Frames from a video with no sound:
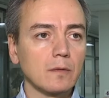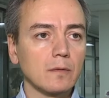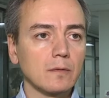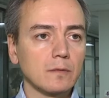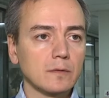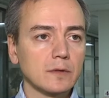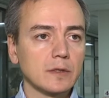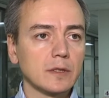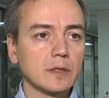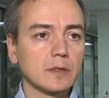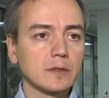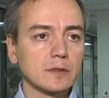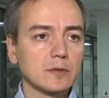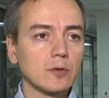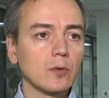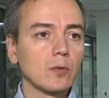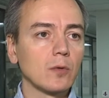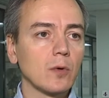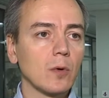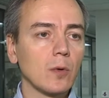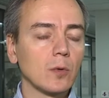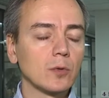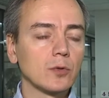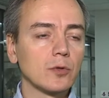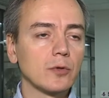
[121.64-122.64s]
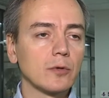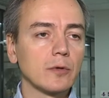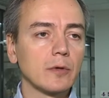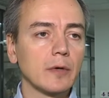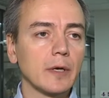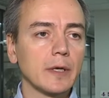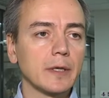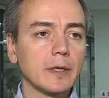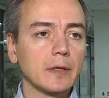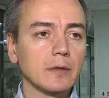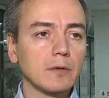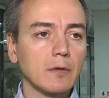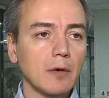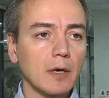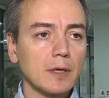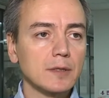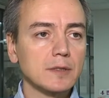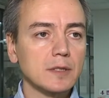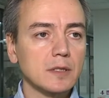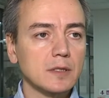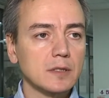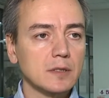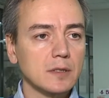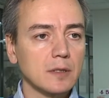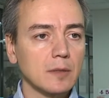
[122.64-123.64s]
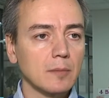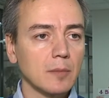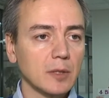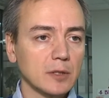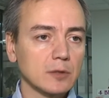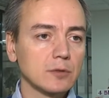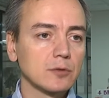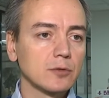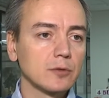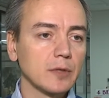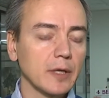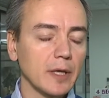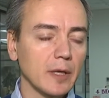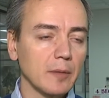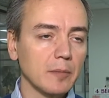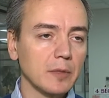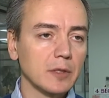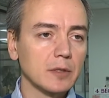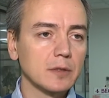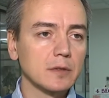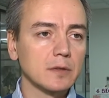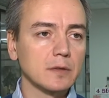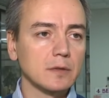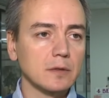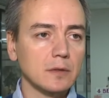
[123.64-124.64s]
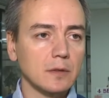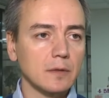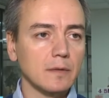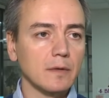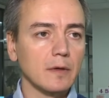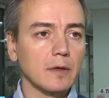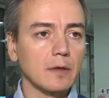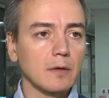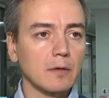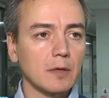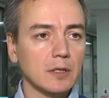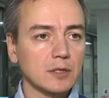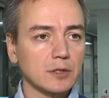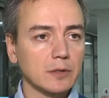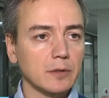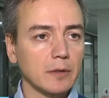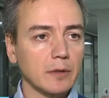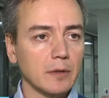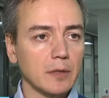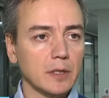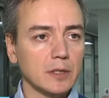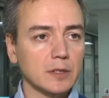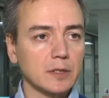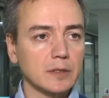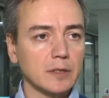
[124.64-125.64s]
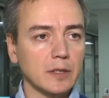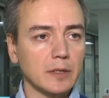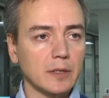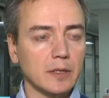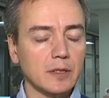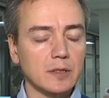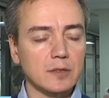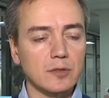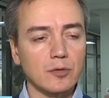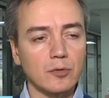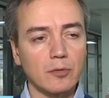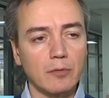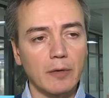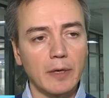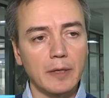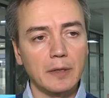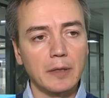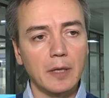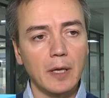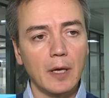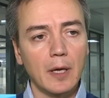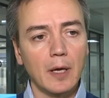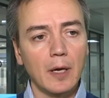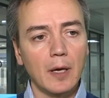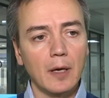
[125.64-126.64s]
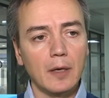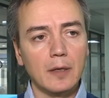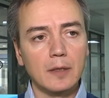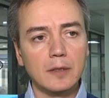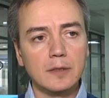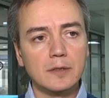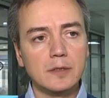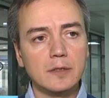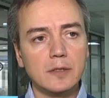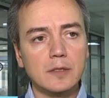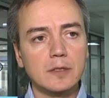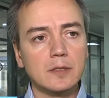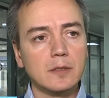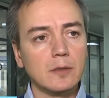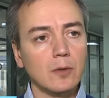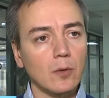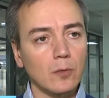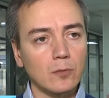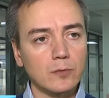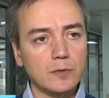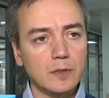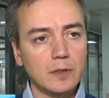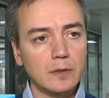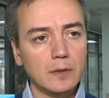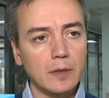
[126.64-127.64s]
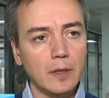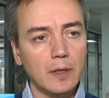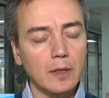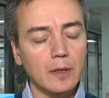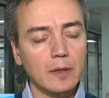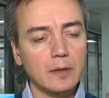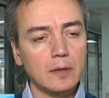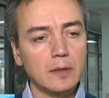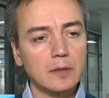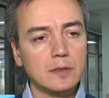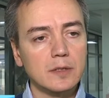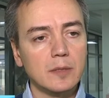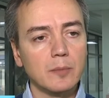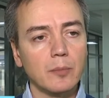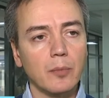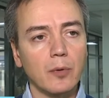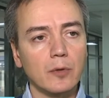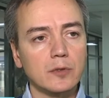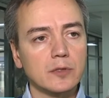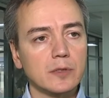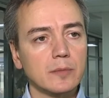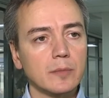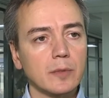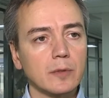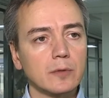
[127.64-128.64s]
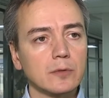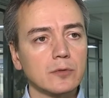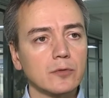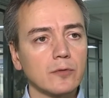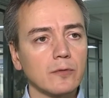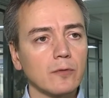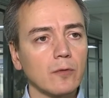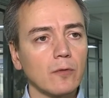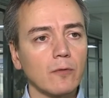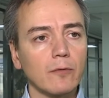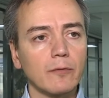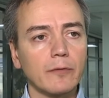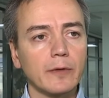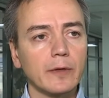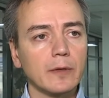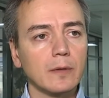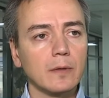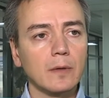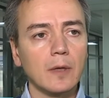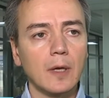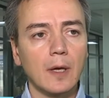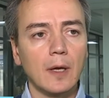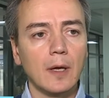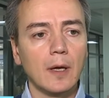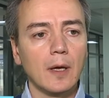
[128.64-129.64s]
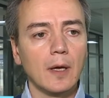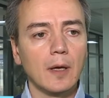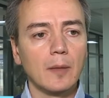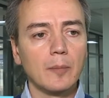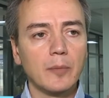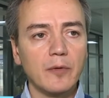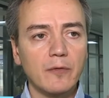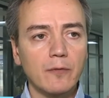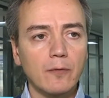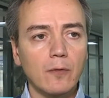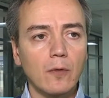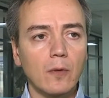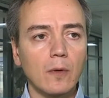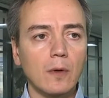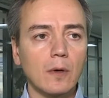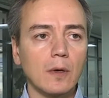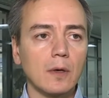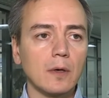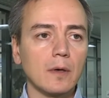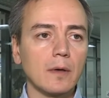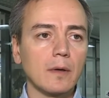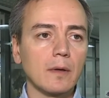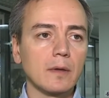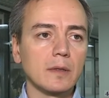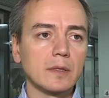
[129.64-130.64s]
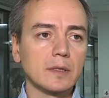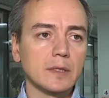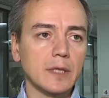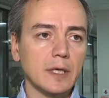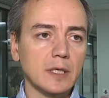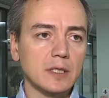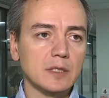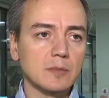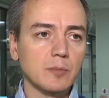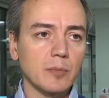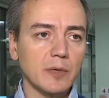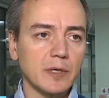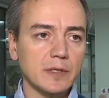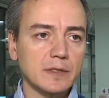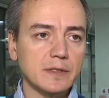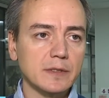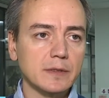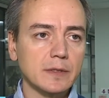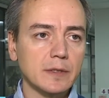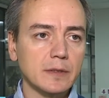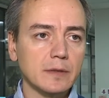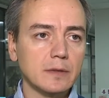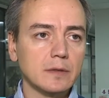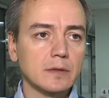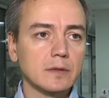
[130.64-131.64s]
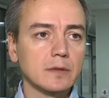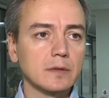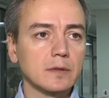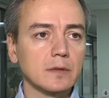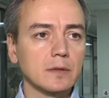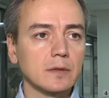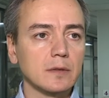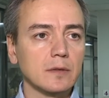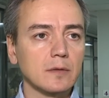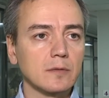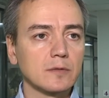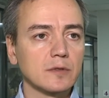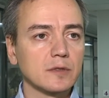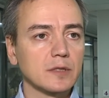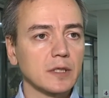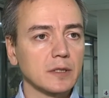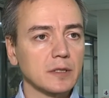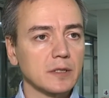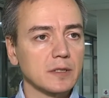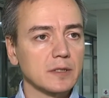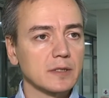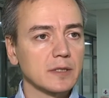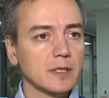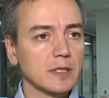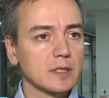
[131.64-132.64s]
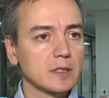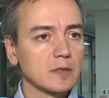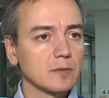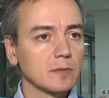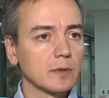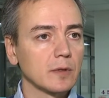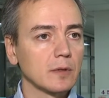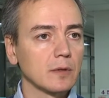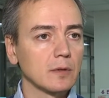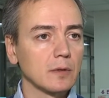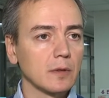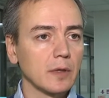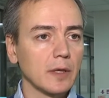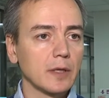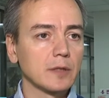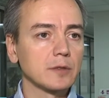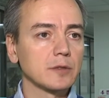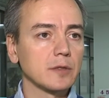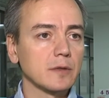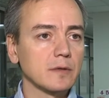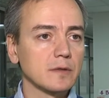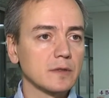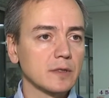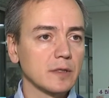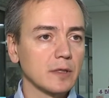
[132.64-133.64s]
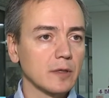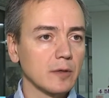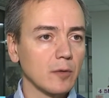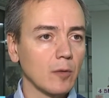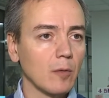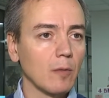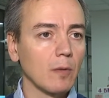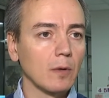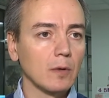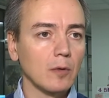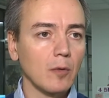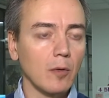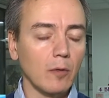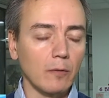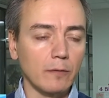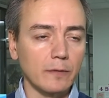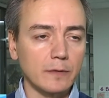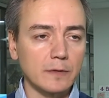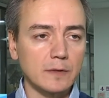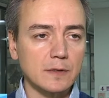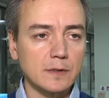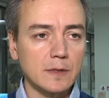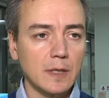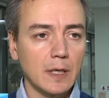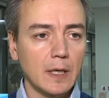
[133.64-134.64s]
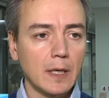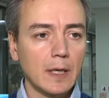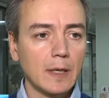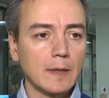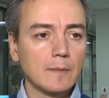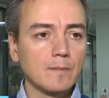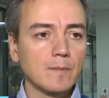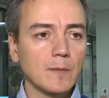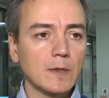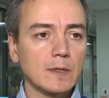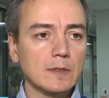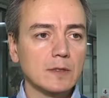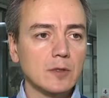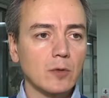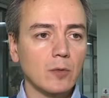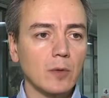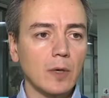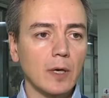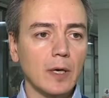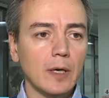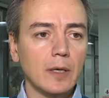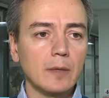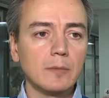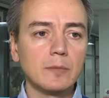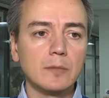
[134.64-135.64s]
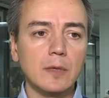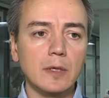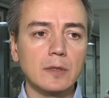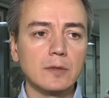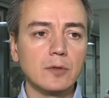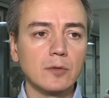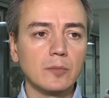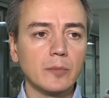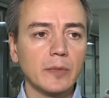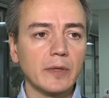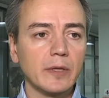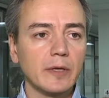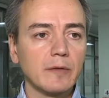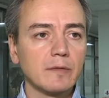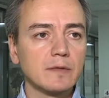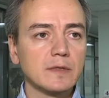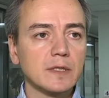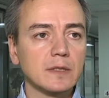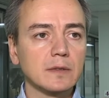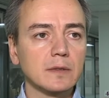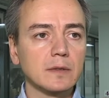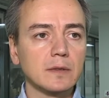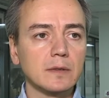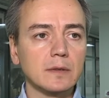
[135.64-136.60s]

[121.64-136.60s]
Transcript: the so-called Ukrainian crisis, but to name it the Russian aggression against Ukraine, is closing, and it's impossible to fulfill before the next president of the United States will enter the Oval Office. So I don't believe that